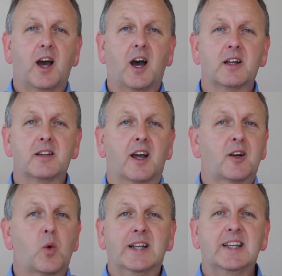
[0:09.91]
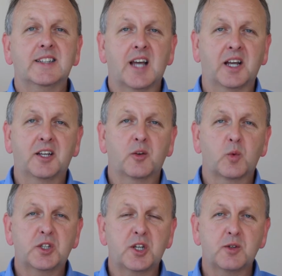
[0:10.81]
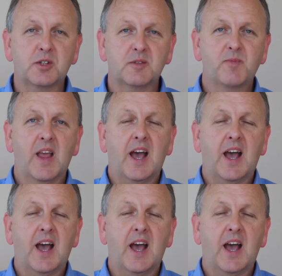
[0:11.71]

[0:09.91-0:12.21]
An aquatic tank was used